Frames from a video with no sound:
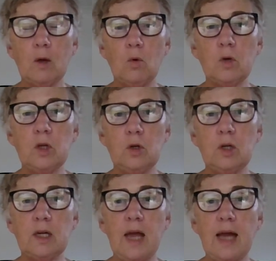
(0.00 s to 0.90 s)
or you
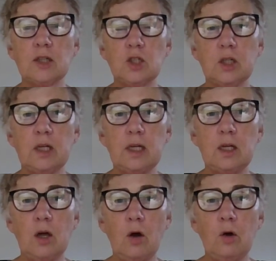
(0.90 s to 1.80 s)
can actually
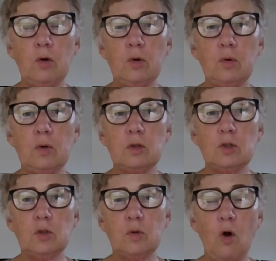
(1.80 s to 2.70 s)
go
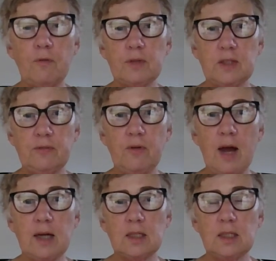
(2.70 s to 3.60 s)
to an office
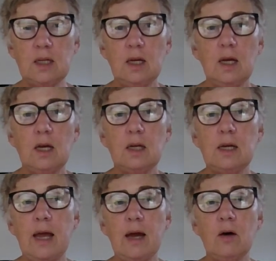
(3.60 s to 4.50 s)
front.
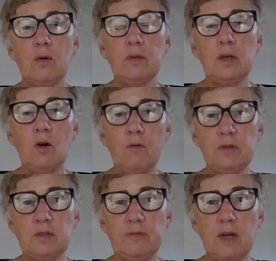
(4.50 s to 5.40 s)
Now, the
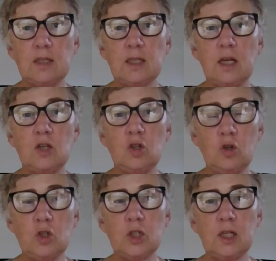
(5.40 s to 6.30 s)
office fronts are
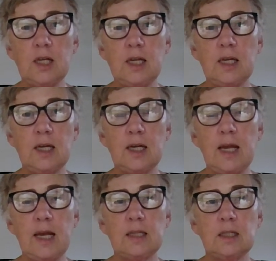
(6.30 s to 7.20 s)
usually
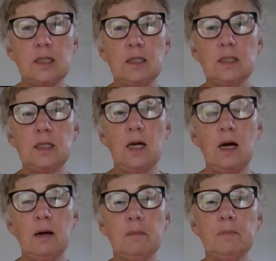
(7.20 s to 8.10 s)
connected
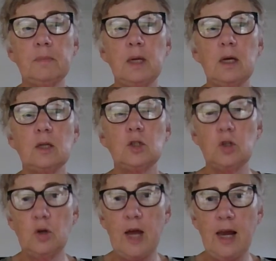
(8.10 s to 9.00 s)
to
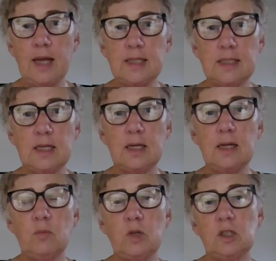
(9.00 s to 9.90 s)
your
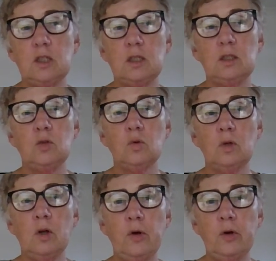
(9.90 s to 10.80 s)
LAC, which is your
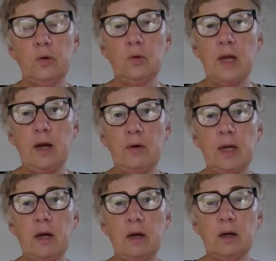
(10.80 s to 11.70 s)
local
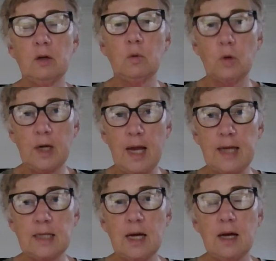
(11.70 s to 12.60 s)
area
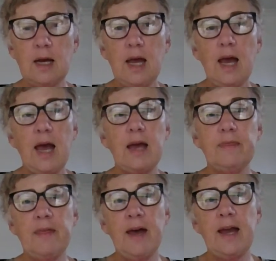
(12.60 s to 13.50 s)
coordinator, and
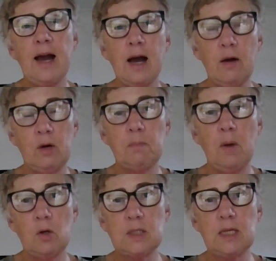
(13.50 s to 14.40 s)
they are in
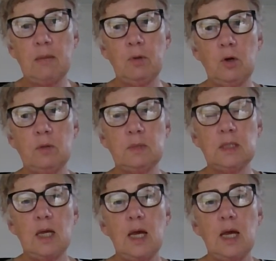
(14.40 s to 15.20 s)
most suburbs.